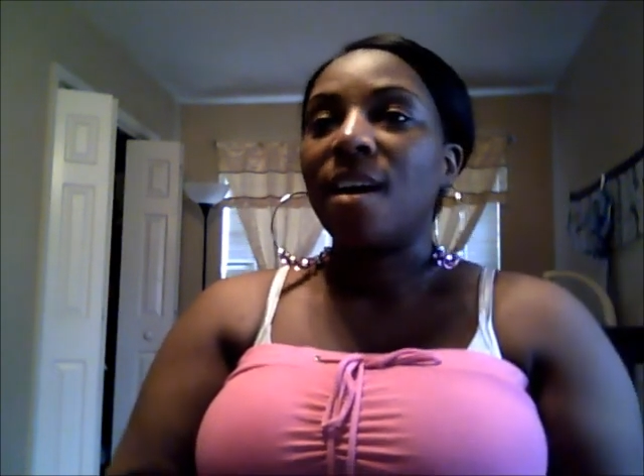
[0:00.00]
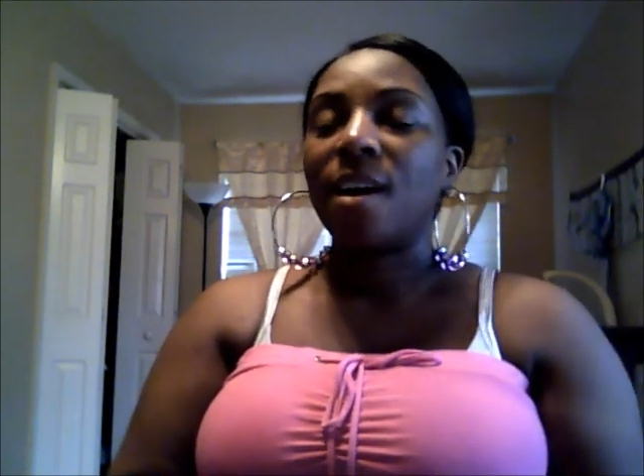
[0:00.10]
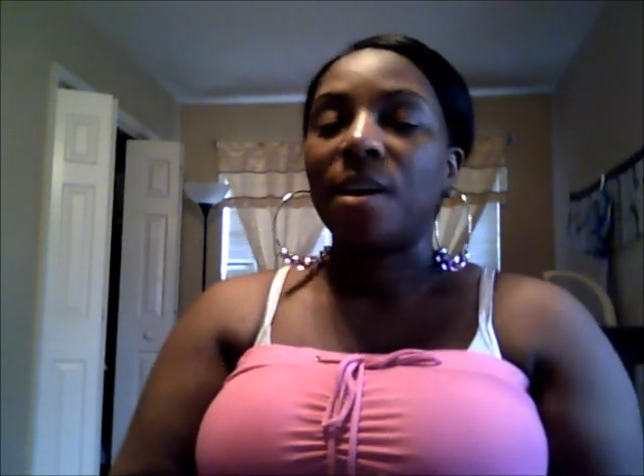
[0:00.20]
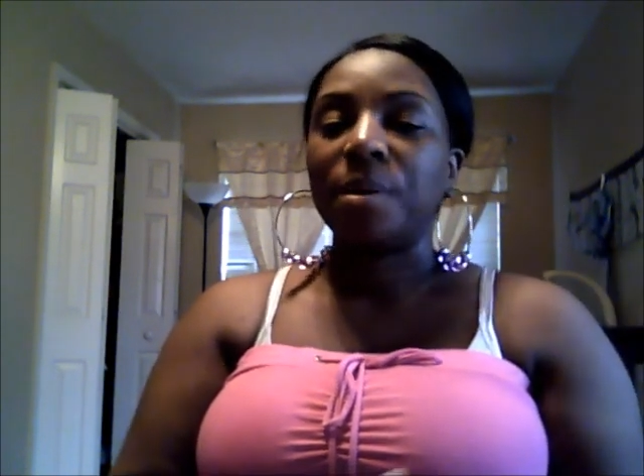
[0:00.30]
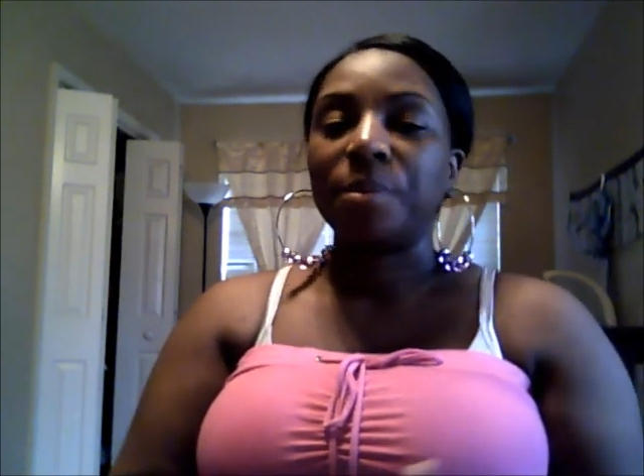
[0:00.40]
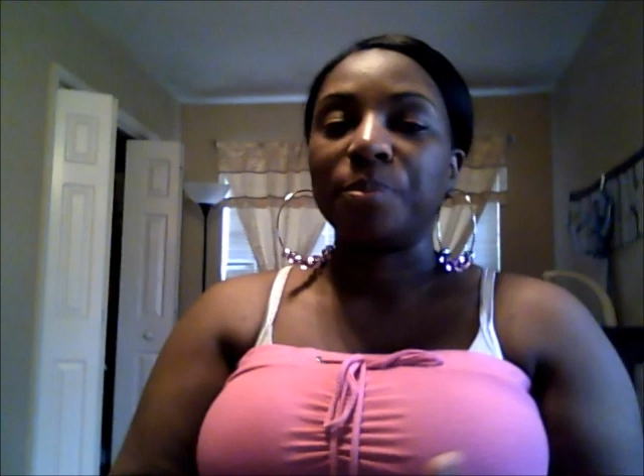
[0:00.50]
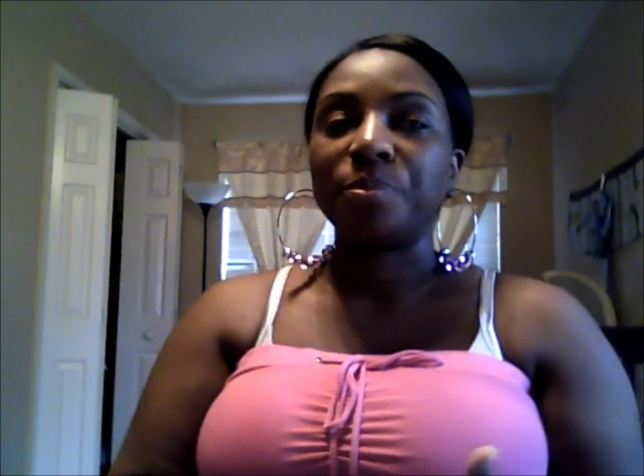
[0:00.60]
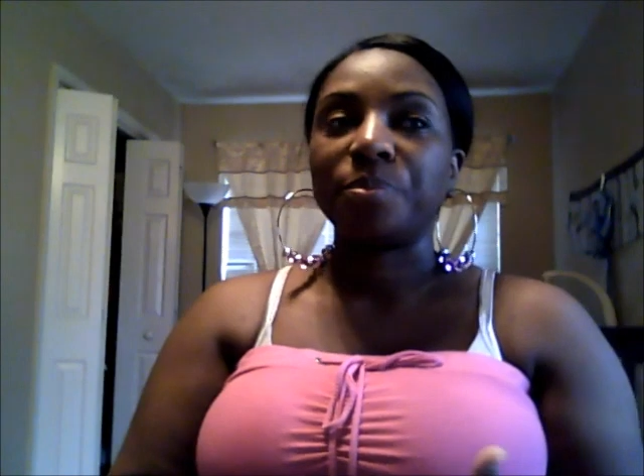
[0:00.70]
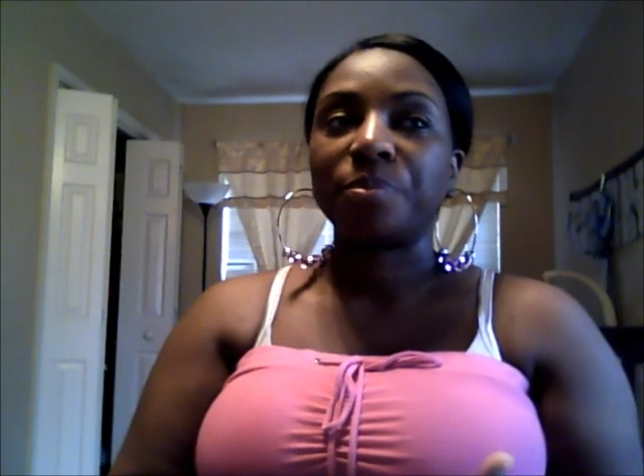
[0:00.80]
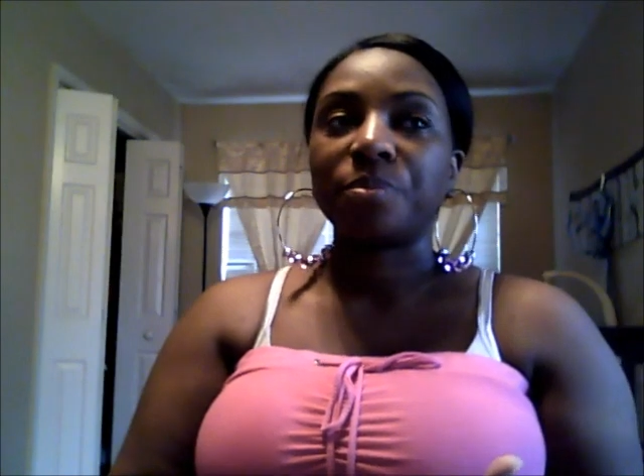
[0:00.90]
And
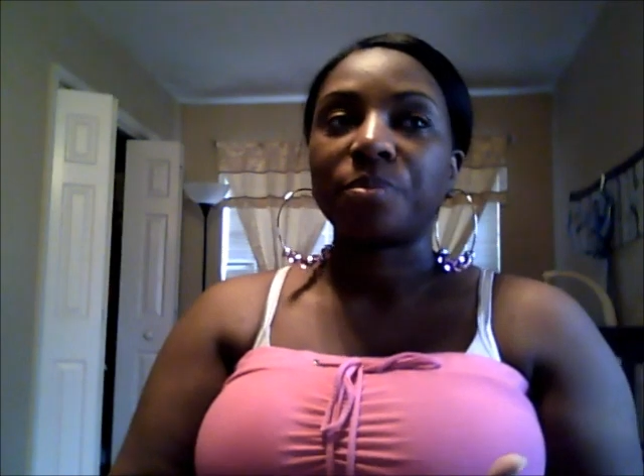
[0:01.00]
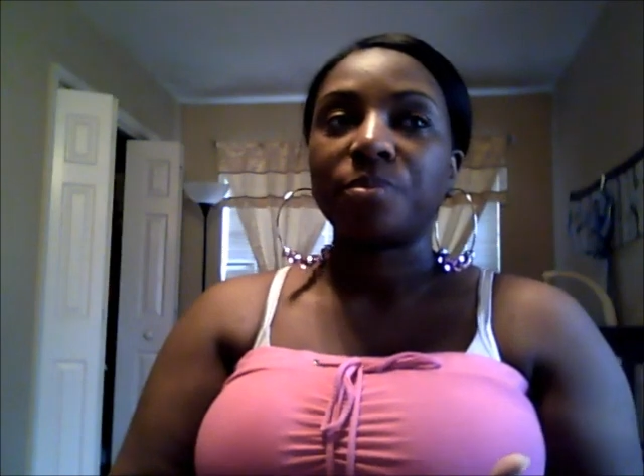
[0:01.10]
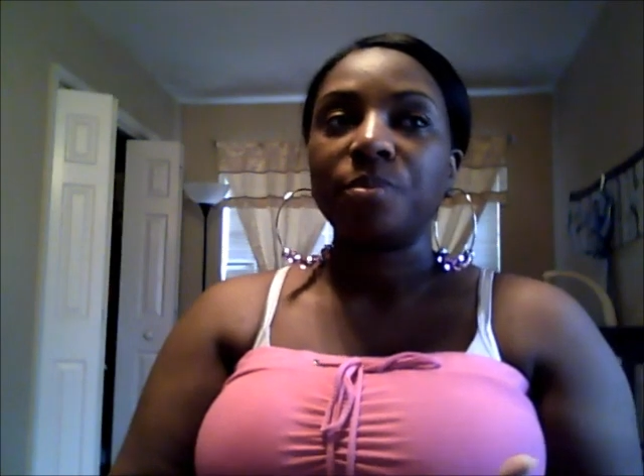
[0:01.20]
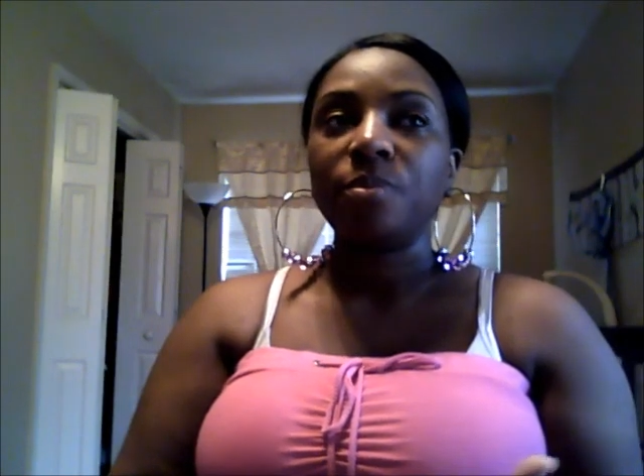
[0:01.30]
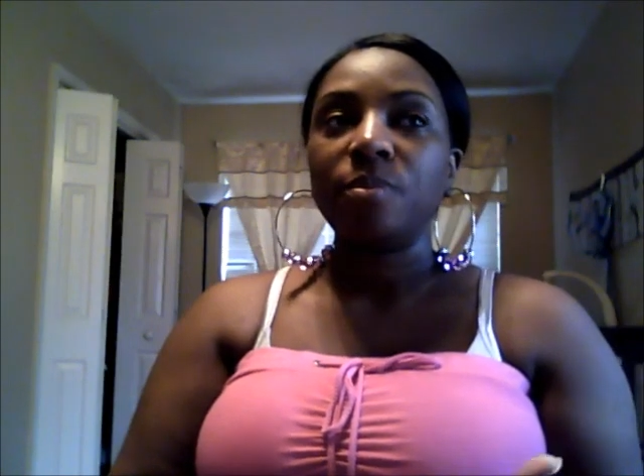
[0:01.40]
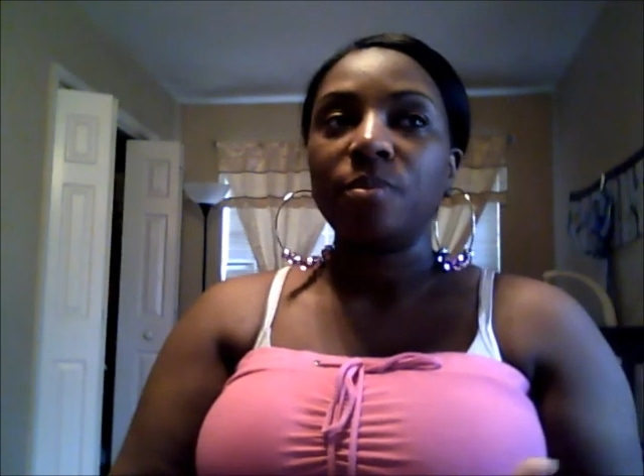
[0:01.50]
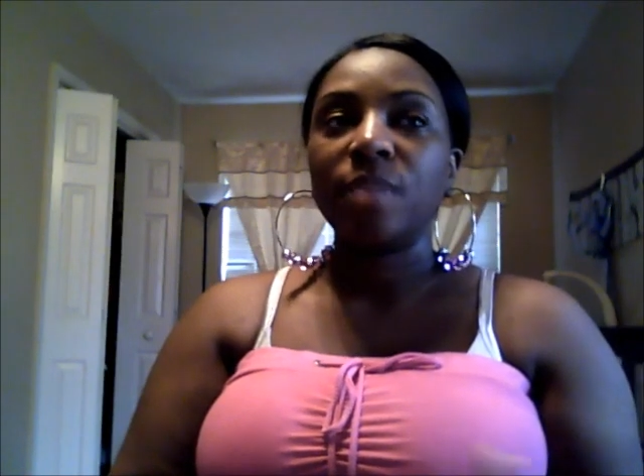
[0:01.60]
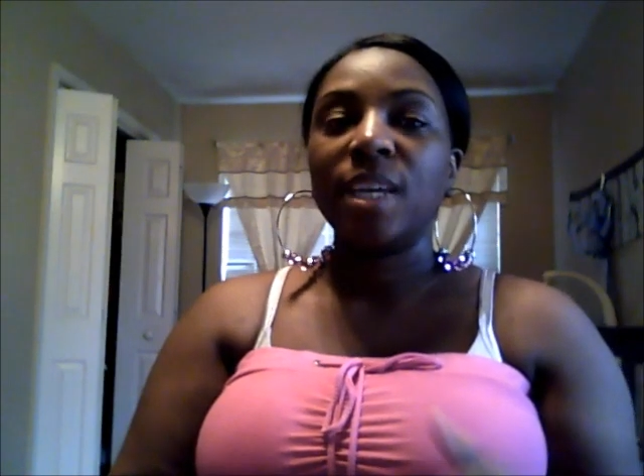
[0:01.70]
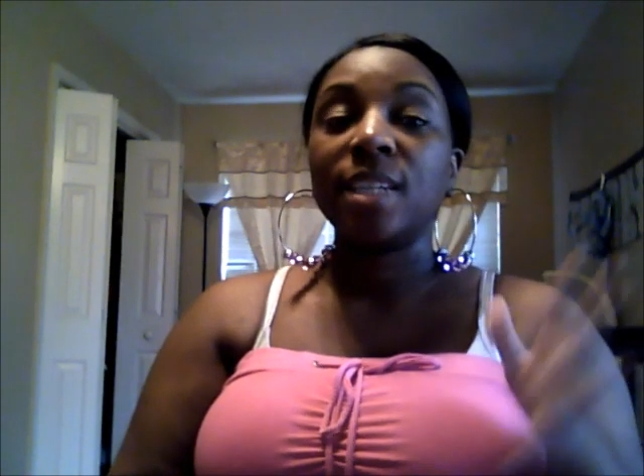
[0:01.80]
he